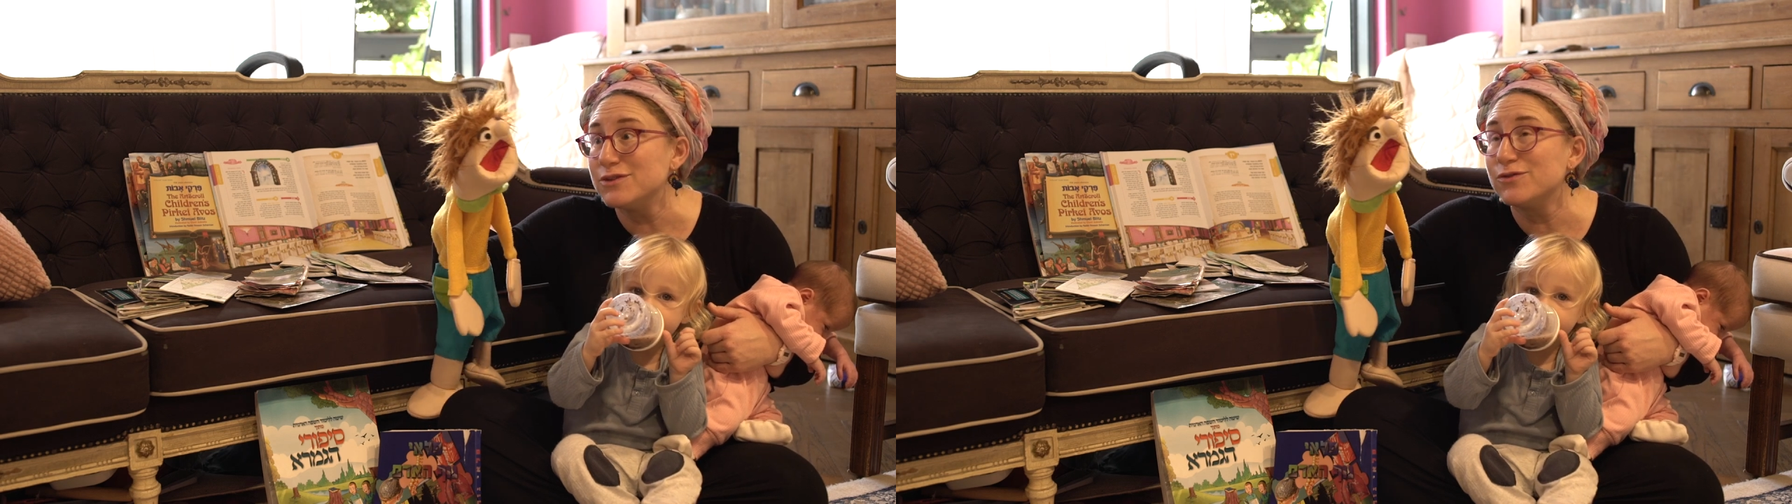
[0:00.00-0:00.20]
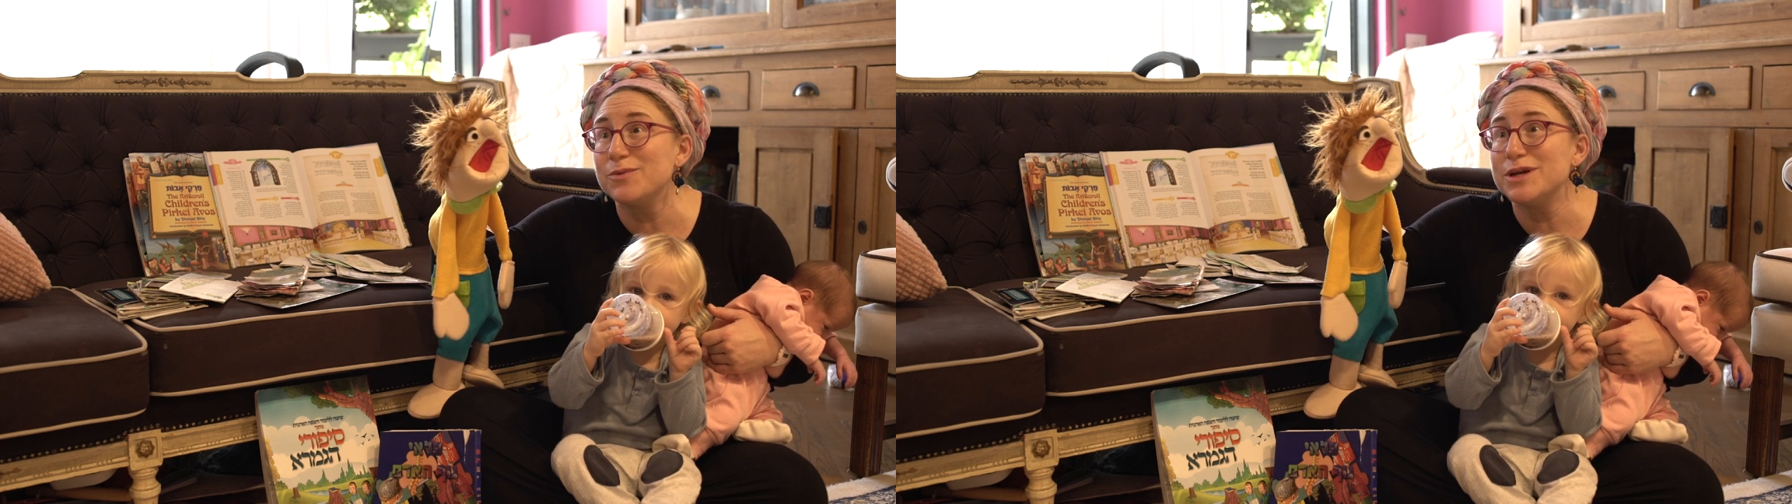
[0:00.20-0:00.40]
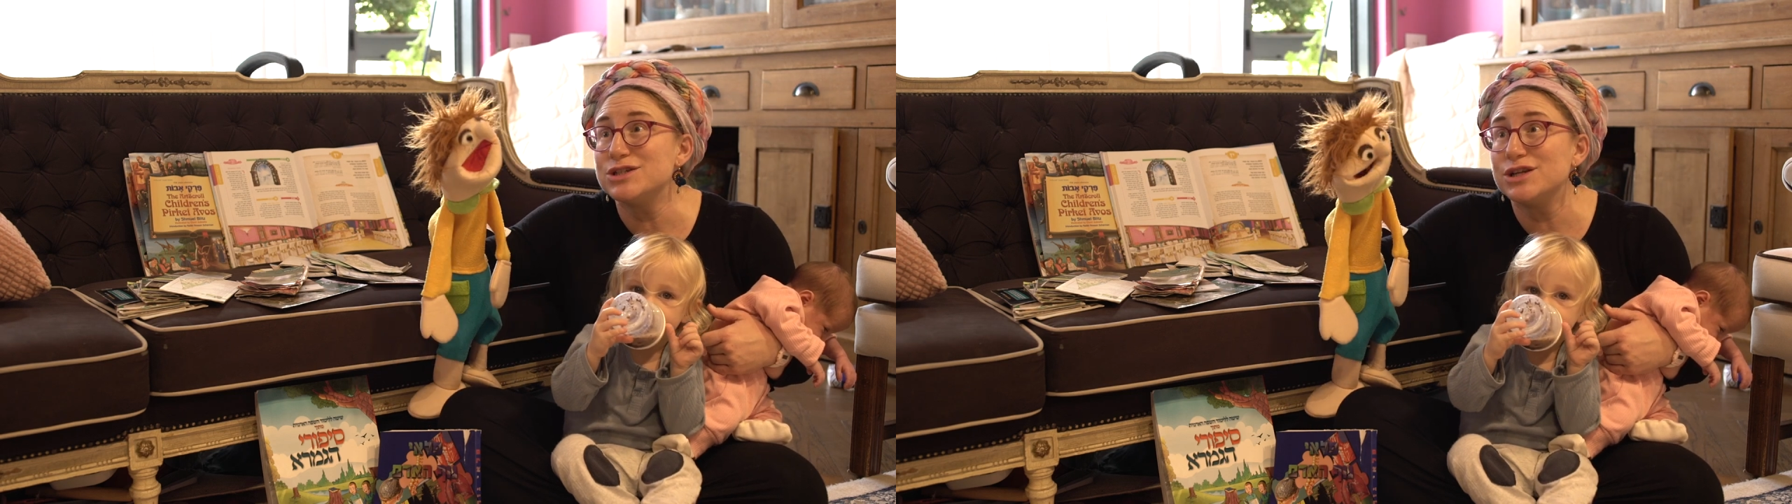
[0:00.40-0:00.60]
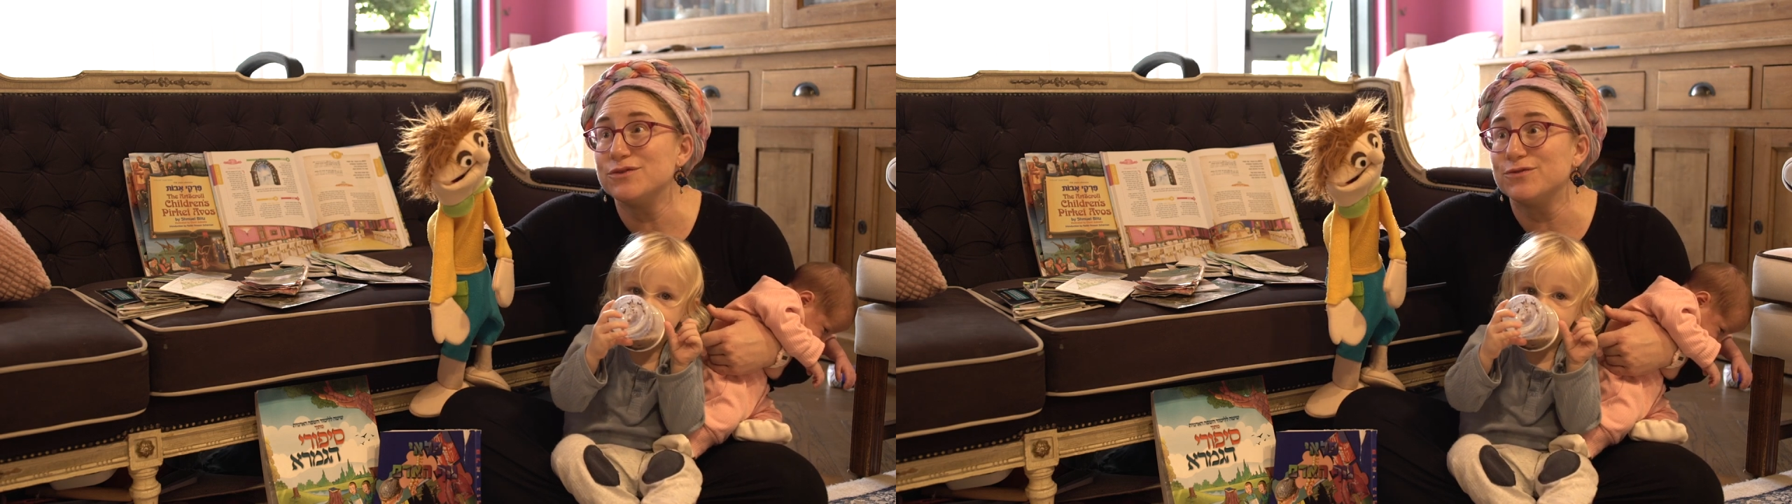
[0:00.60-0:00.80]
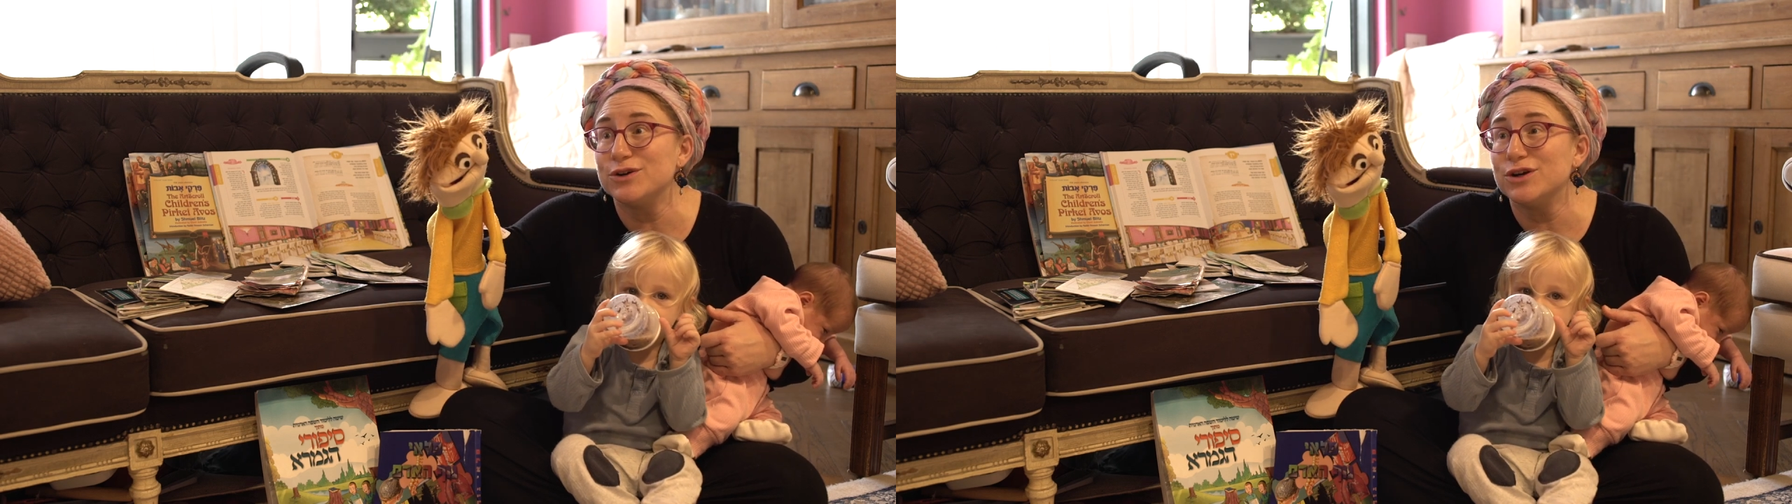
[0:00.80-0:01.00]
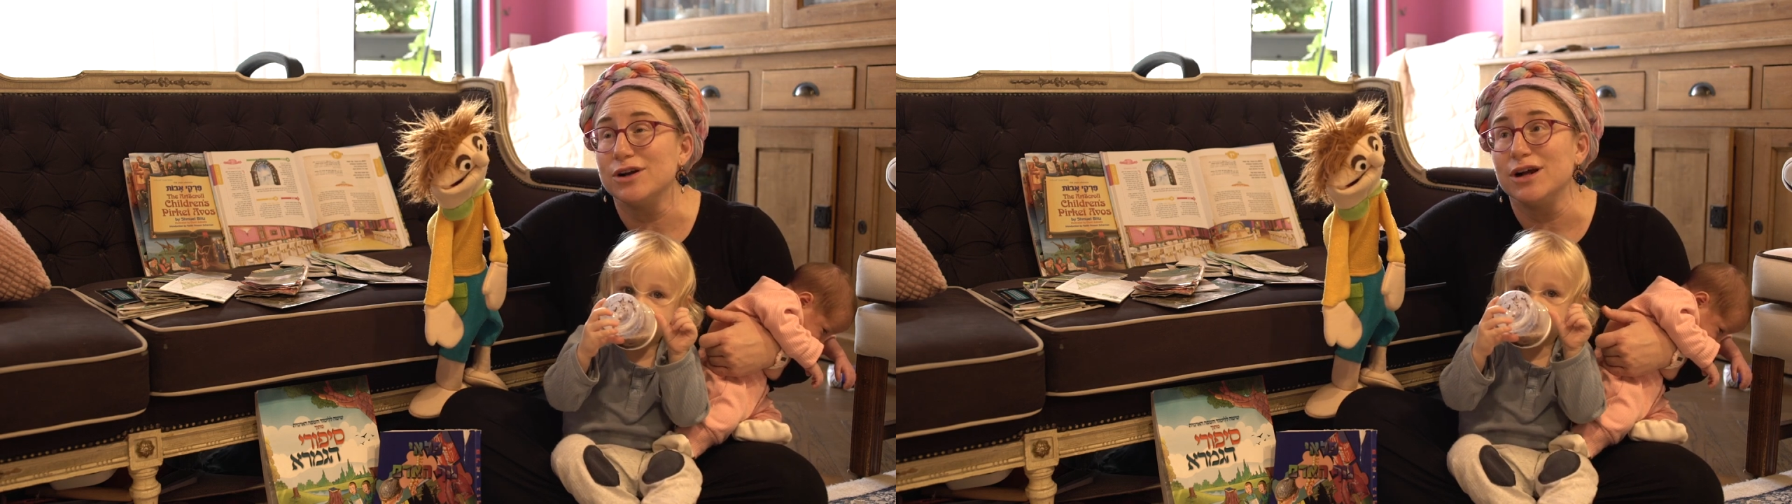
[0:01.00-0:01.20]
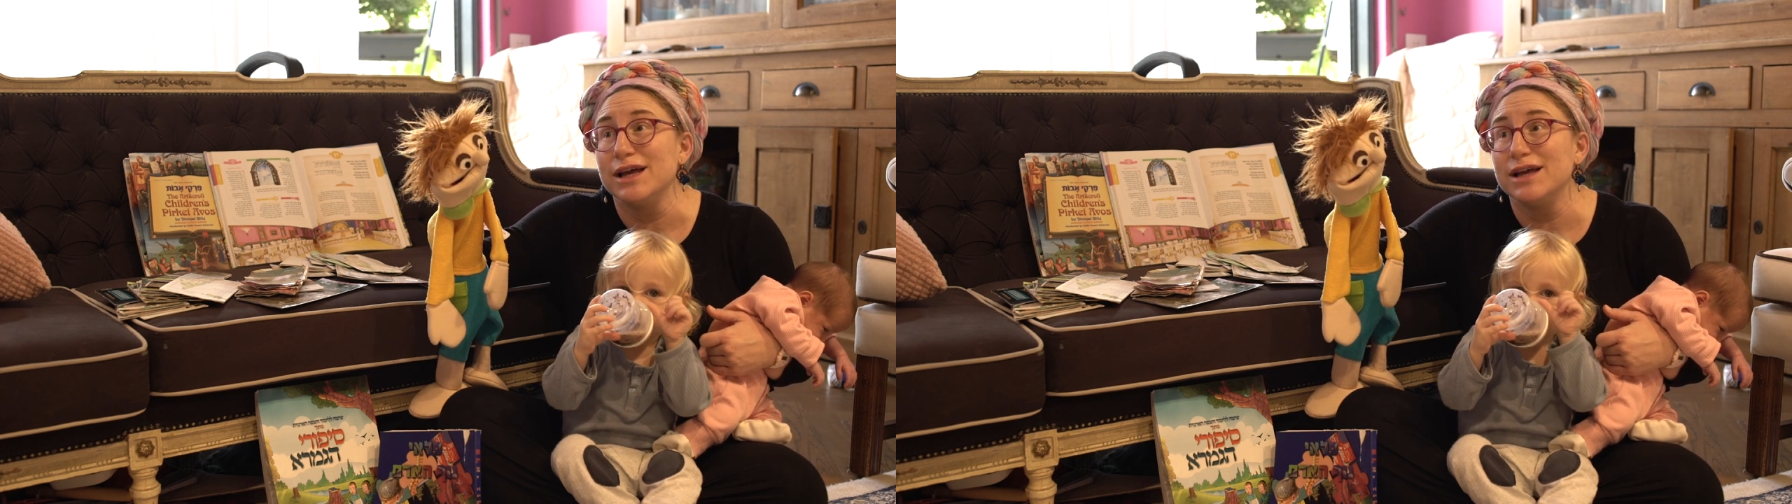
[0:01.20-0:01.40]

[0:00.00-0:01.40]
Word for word: information for